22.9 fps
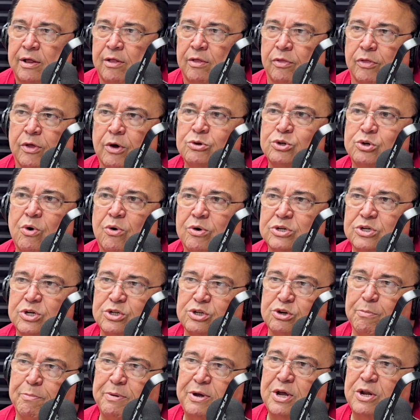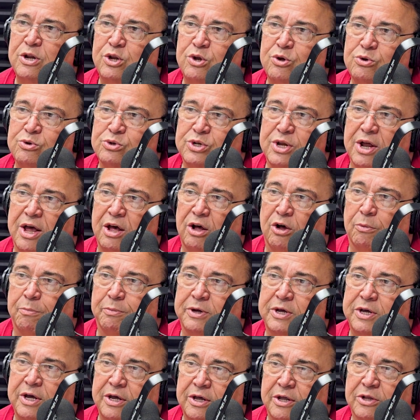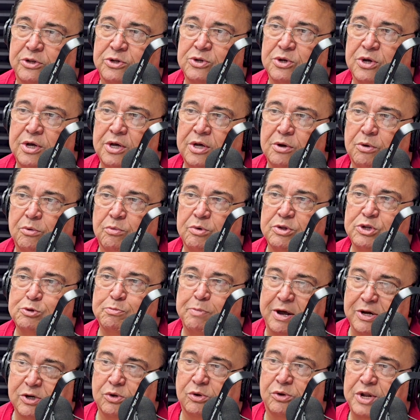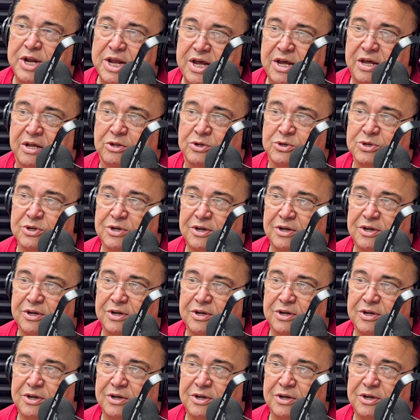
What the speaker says: those horses are being used to help kids with special needs.